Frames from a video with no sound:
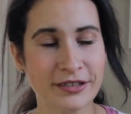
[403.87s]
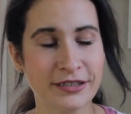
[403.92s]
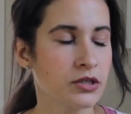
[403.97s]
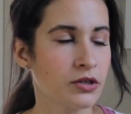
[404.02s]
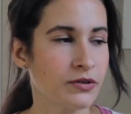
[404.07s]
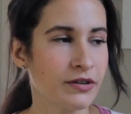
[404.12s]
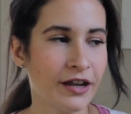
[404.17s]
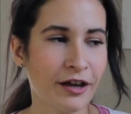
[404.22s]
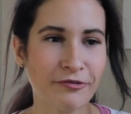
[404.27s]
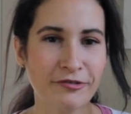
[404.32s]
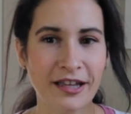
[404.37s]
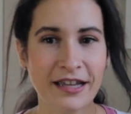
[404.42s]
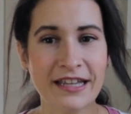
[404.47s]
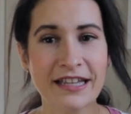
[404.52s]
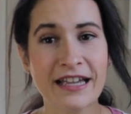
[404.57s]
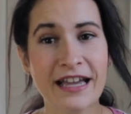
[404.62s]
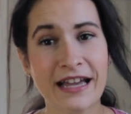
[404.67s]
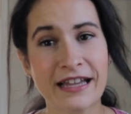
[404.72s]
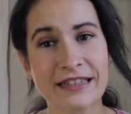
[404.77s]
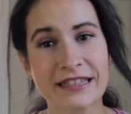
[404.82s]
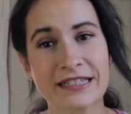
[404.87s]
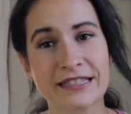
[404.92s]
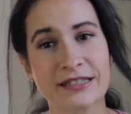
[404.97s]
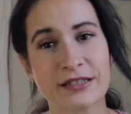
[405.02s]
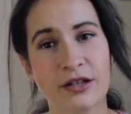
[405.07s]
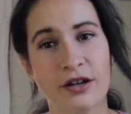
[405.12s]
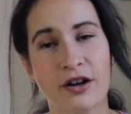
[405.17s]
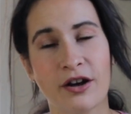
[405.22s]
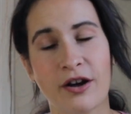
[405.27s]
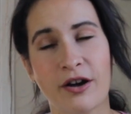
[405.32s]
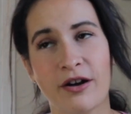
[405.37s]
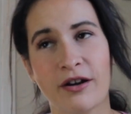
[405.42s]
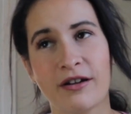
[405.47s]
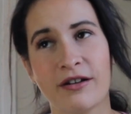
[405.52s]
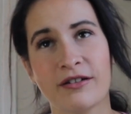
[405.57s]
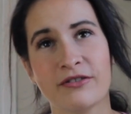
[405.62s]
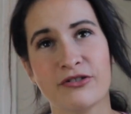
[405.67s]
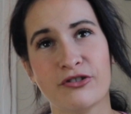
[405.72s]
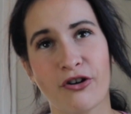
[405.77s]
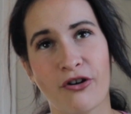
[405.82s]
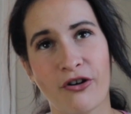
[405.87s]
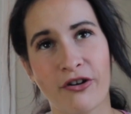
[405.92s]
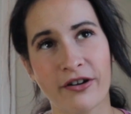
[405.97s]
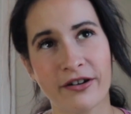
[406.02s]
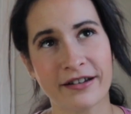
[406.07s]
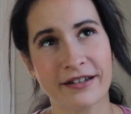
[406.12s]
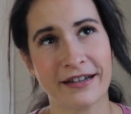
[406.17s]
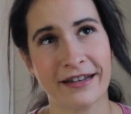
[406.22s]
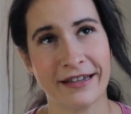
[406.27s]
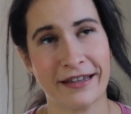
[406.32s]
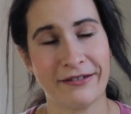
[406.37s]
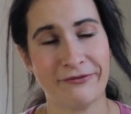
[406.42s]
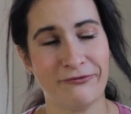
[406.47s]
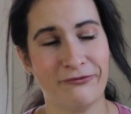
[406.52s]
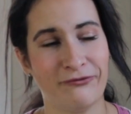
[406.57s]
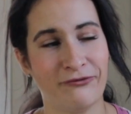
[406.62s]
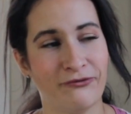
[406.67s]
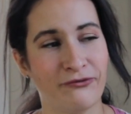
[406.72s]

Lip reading: So now that it gets dark, like at